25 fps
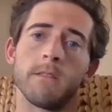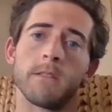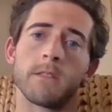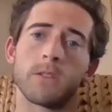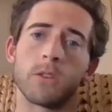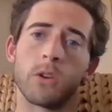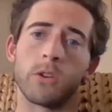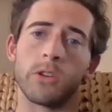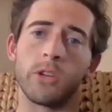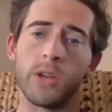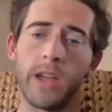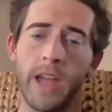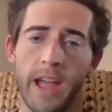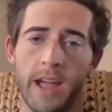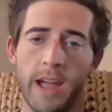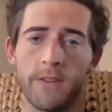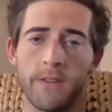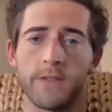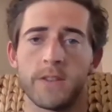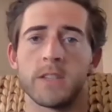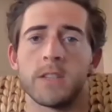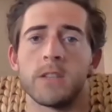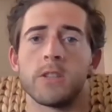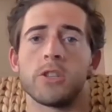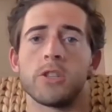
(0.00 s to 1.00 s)
so you have
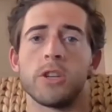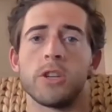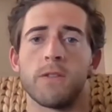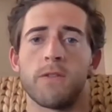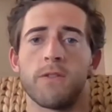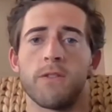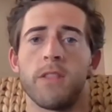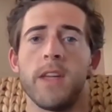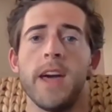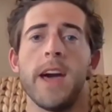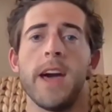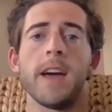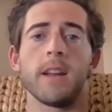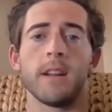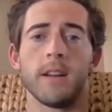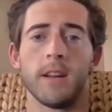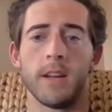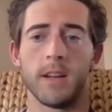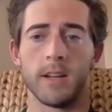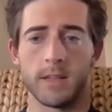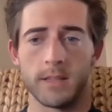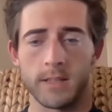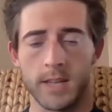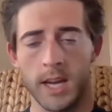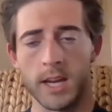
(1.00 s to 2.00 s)
to shift that,
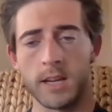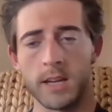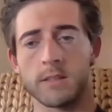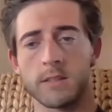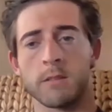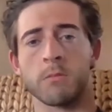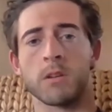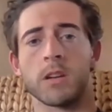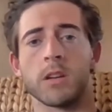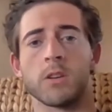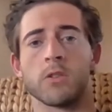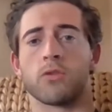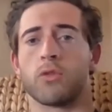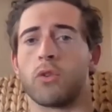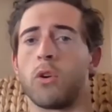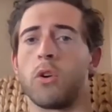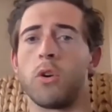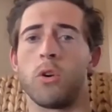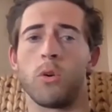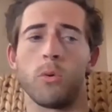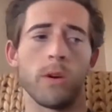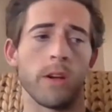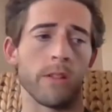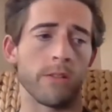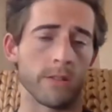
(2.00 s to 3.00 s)
take some
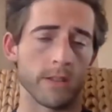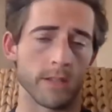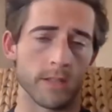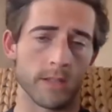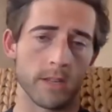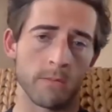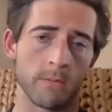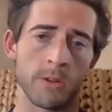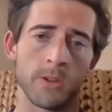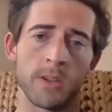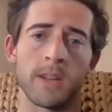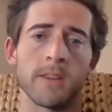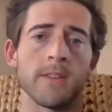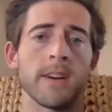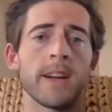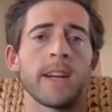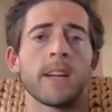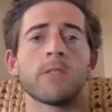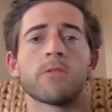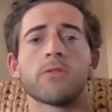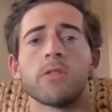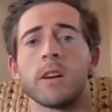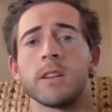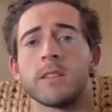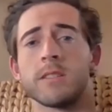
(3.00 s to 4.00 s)
control, whether it's community land
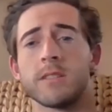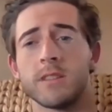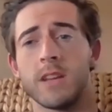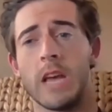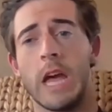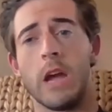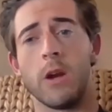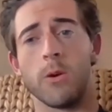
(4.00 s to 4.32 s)
trusts,